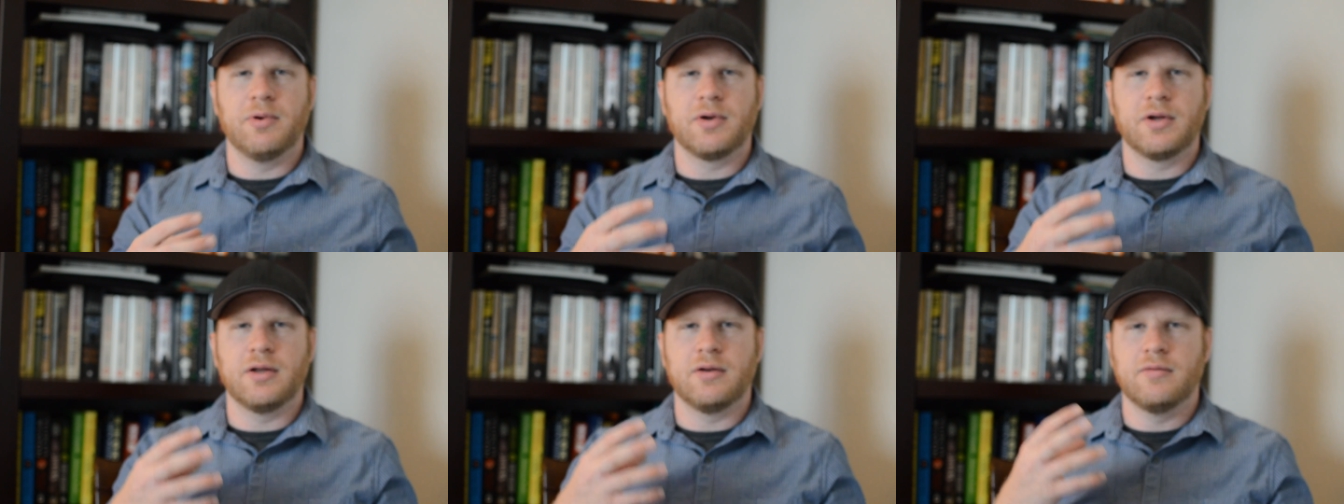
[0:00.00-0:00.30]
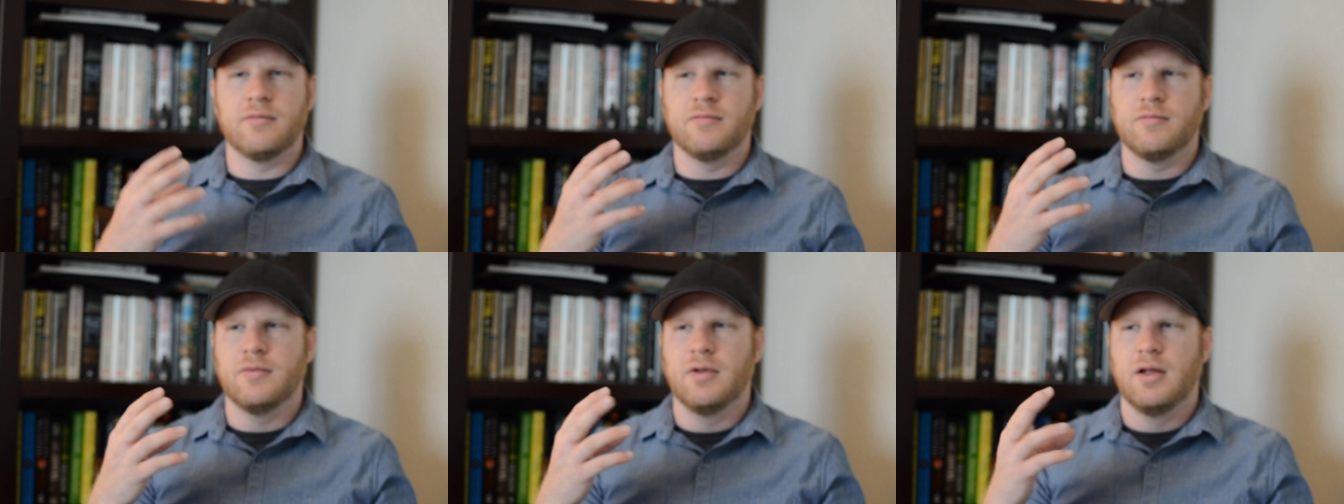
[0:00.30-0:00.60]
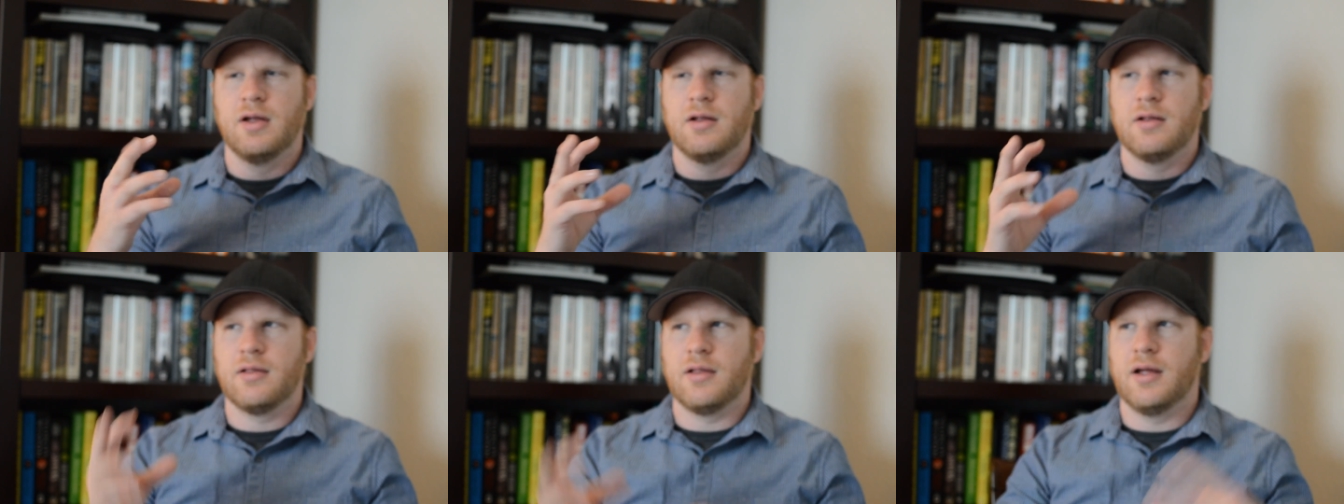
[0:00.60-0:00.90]
can
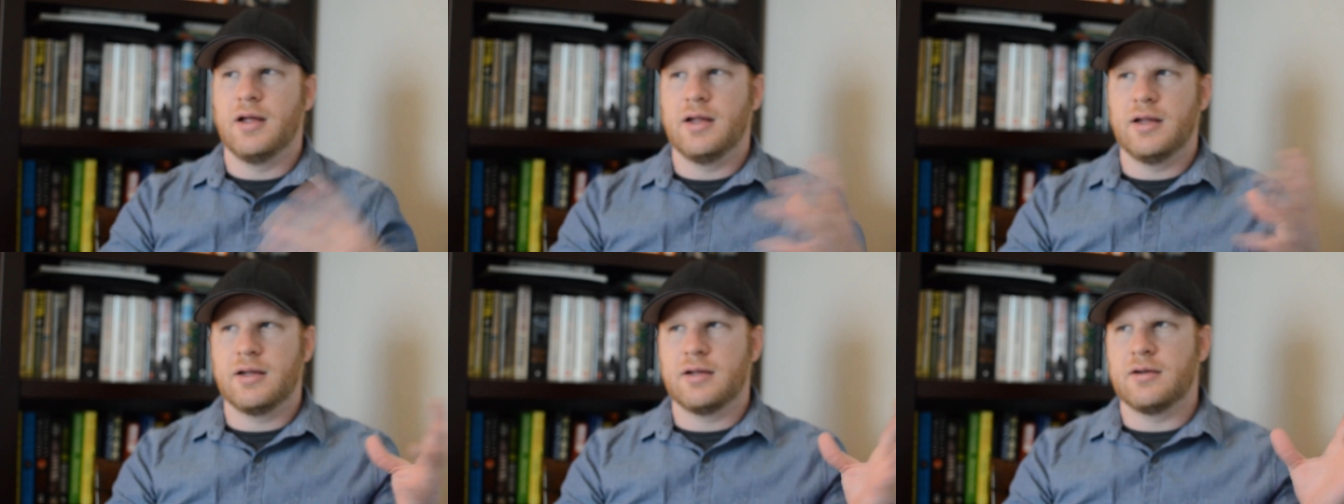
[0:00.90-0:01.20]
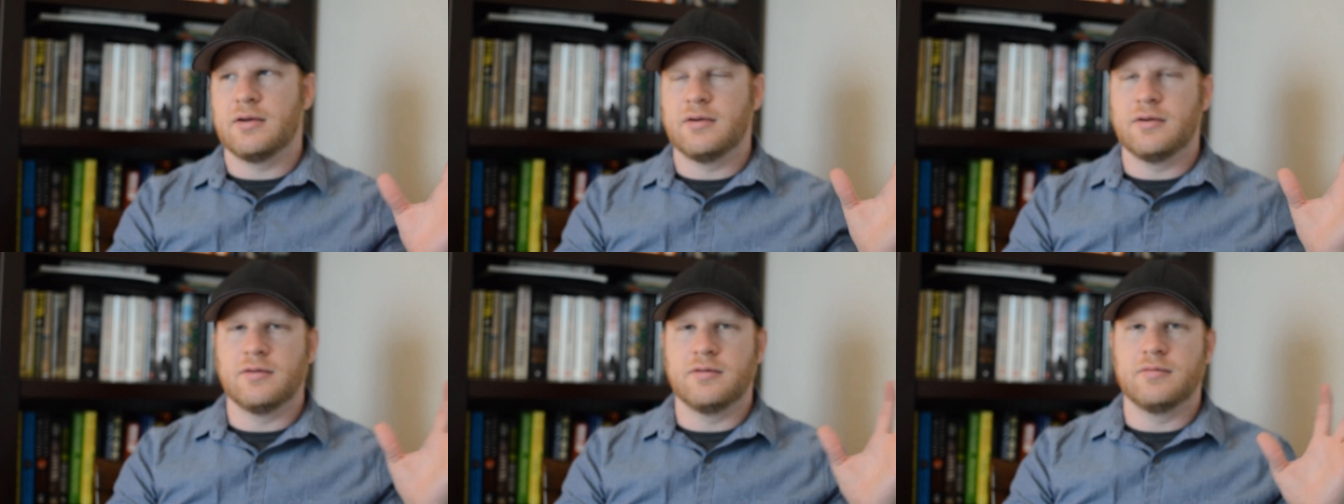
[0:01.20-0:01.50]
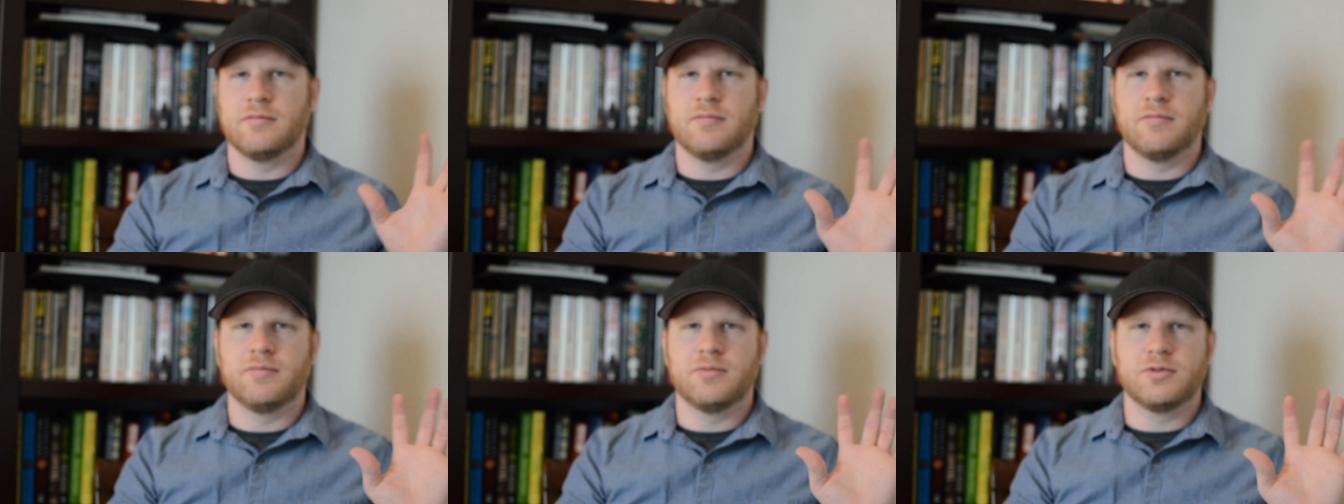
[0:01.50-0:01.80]
like
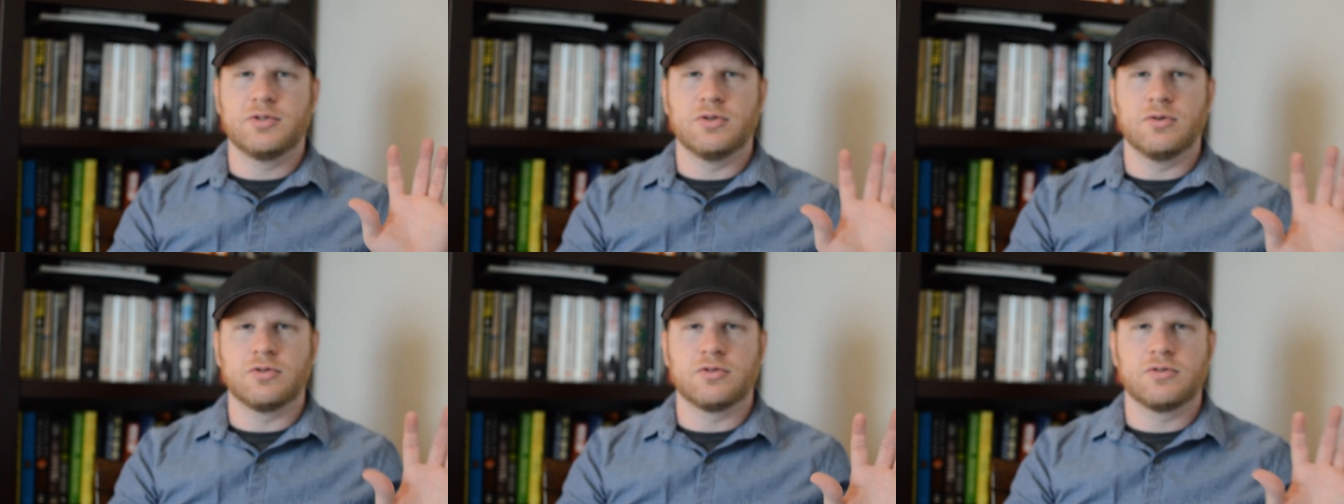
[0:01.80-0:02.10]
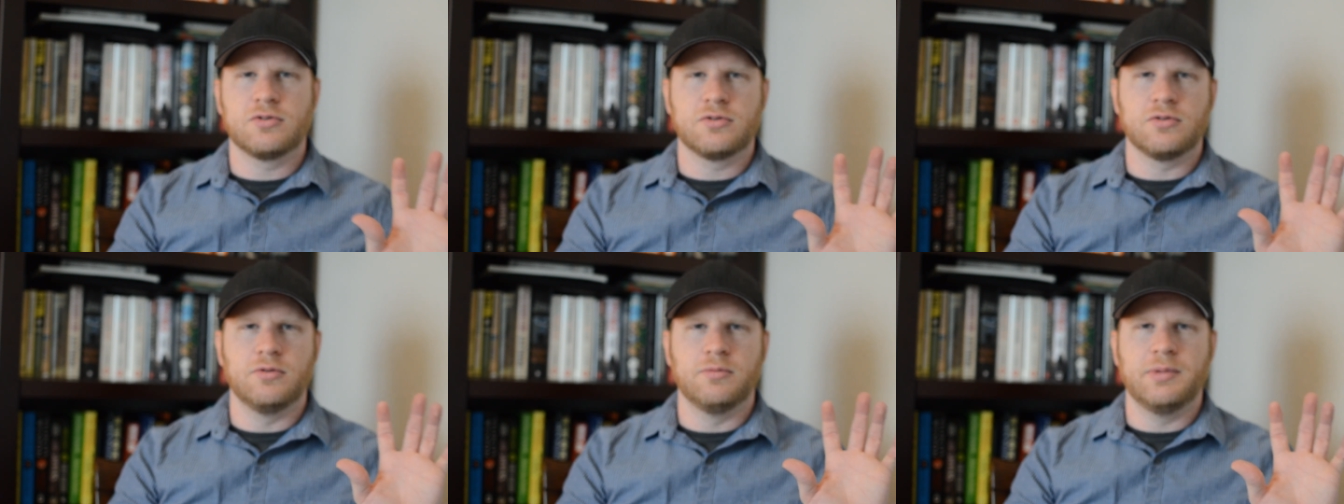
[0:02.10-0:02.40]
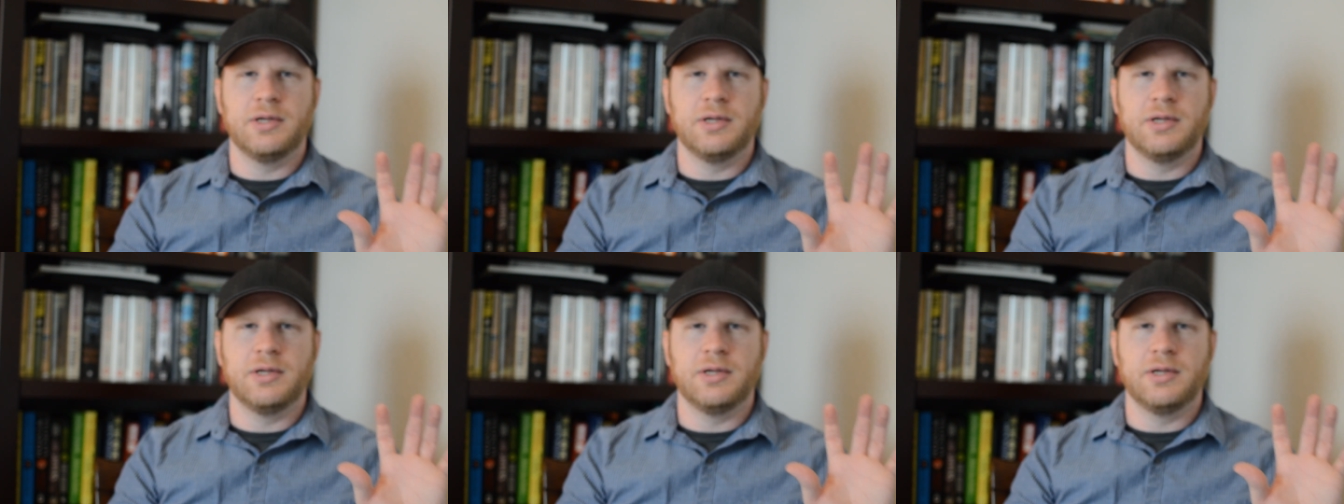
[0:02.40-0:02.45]
and social